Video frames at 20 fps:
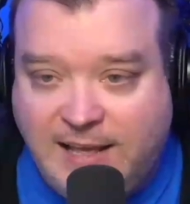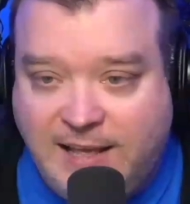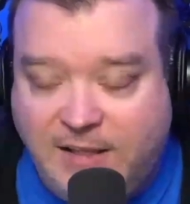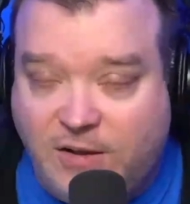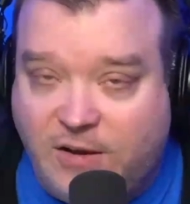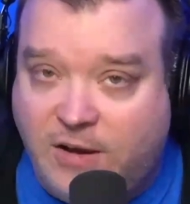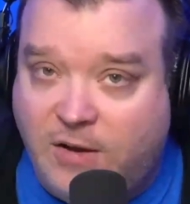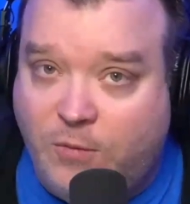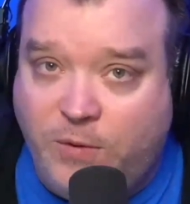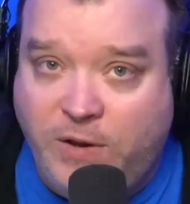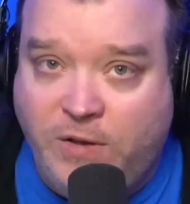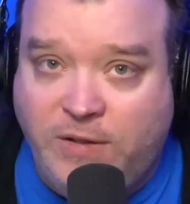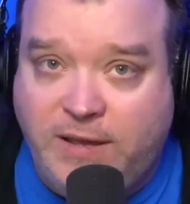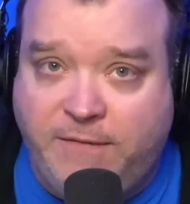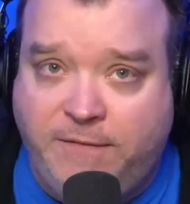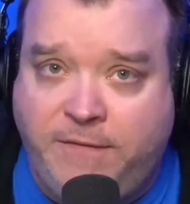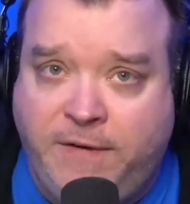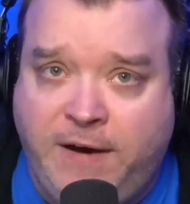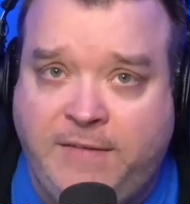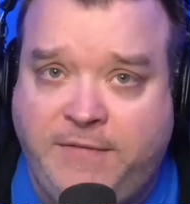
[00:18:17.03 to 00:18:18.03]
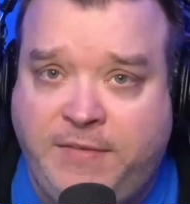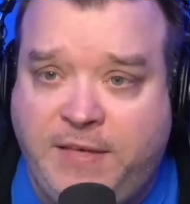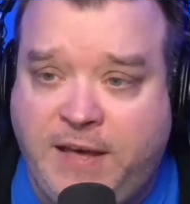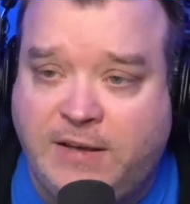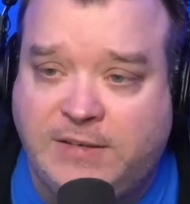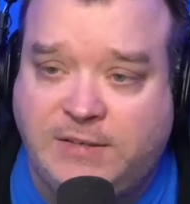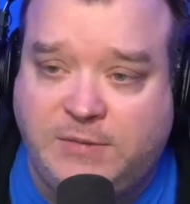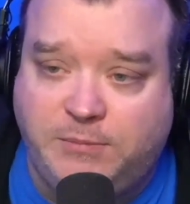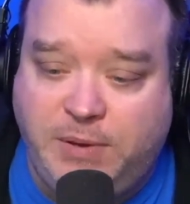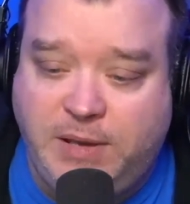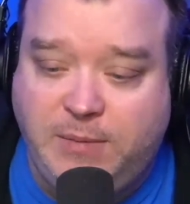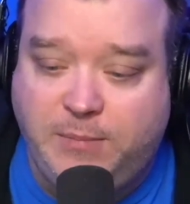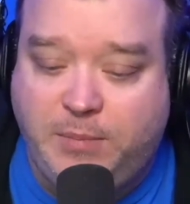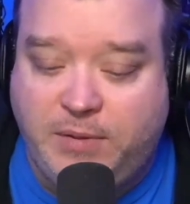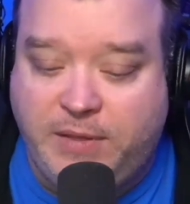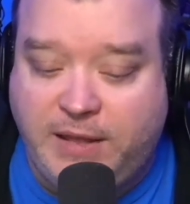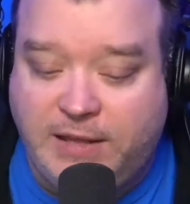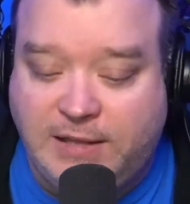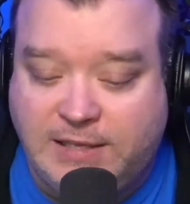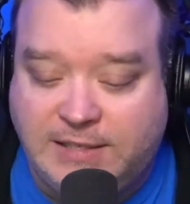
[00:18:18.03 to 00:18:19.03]
look, we only have 5,000
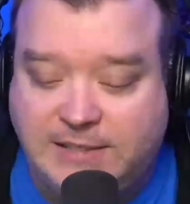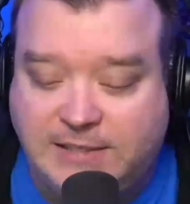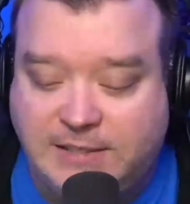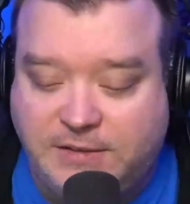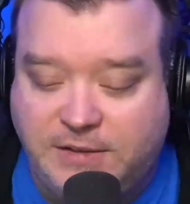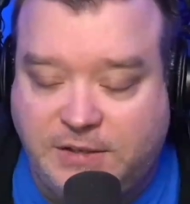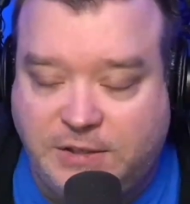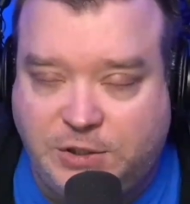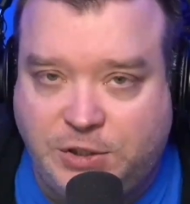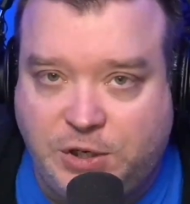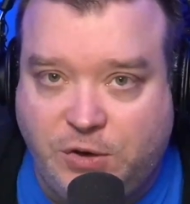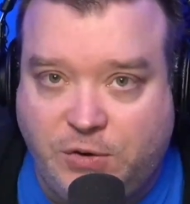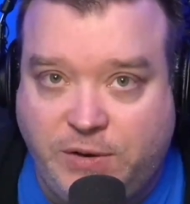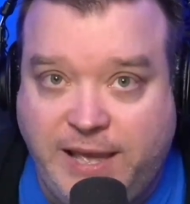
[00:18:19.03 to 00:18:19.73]
people that listen to this show.